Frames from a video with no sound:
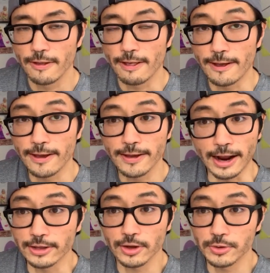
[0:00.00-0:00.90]
And
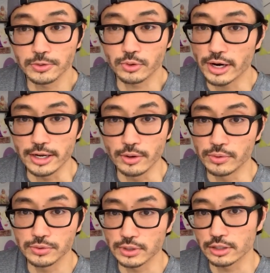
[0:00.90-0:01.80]
I thought it was great. It
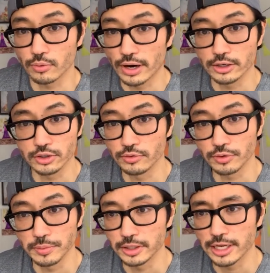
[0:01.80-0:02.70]
was like the right shoe for
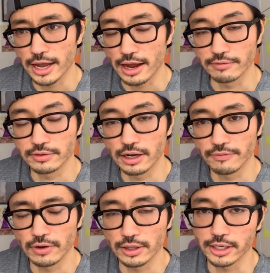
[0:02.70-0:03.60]
me to have. I
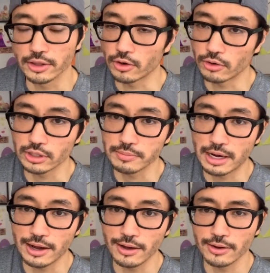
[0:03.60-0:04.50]
felt like in the early
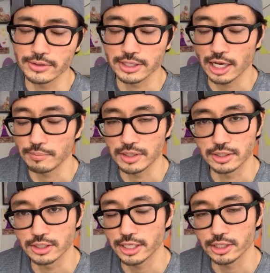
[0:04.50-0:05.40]
miles, it helped me
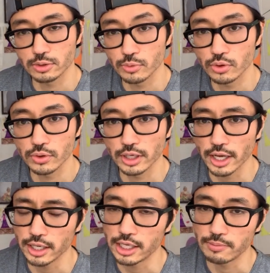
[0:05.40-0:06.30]
just stay smooth and
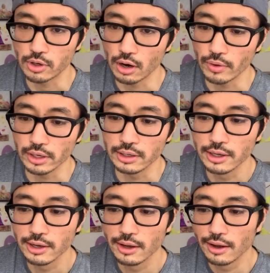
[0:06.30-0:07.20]
kind of keep going.
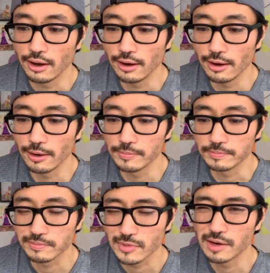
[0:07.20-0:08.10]

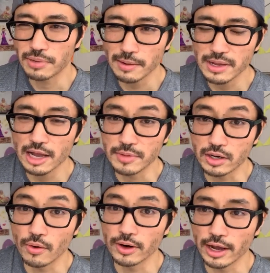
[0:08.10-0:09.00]
It probably had me
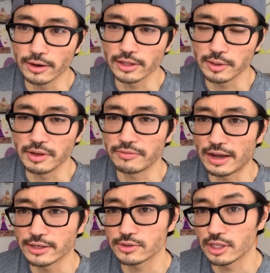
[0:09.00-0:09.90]
going out a little bit
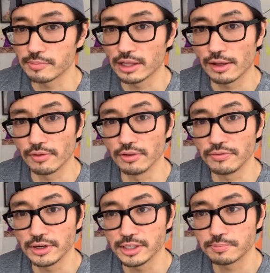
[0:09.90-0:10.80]
faster than my level of
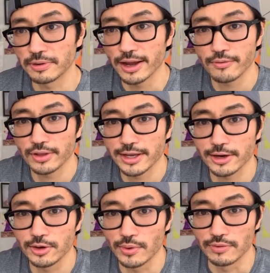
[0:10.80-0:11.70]
fitness, but I really
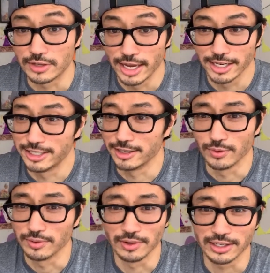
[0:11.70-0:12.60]
had no way of gauging
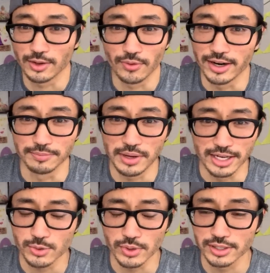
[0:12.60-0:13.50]
what like the right
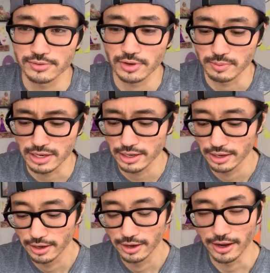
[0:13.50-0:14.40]
pace was for me.
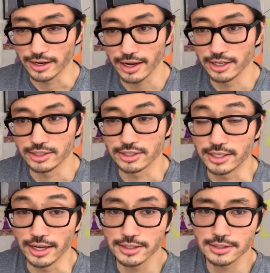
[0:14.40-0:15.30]
I kind of just
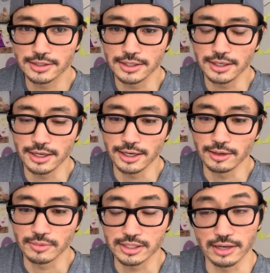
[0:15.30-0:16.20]
guessed
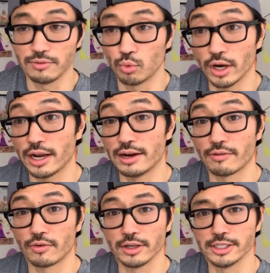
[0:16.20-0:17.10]
because one, I
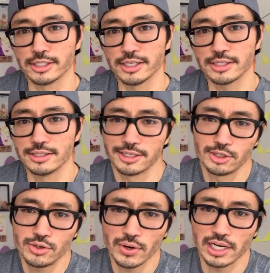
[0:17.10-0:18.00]
never run this distance, and
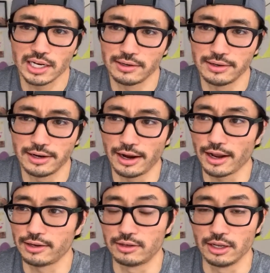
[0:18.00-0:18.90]
two,
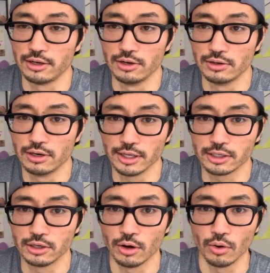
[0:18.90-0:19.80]
I did like
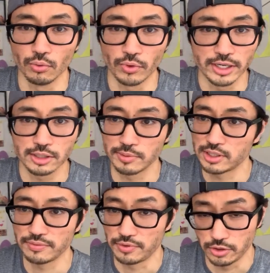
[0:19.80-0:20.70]
no race
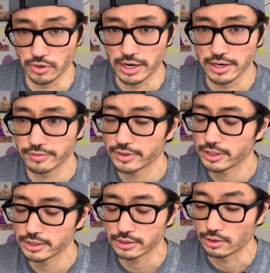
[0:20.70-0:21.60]
specific training for
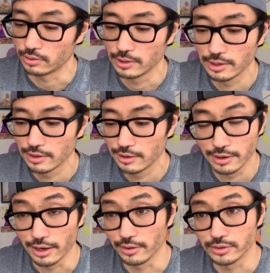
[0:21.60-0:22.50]
this, so
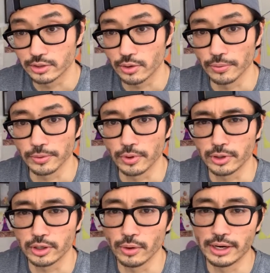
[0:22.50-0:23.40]
I was just
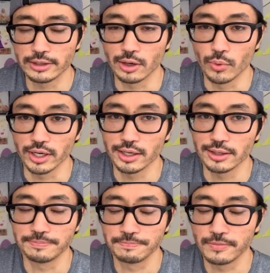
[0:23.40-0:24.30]
going out there winging
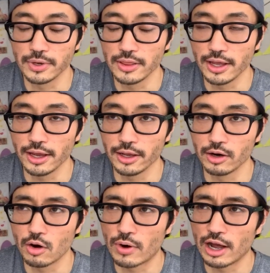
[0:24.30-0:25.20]
it. And
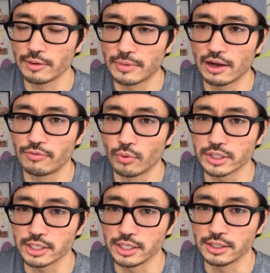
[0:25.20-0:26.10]
then around mile
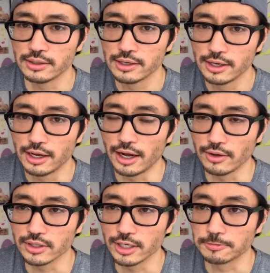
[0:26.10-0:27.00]
14, I
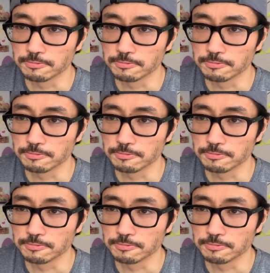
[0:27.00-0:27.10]
was like,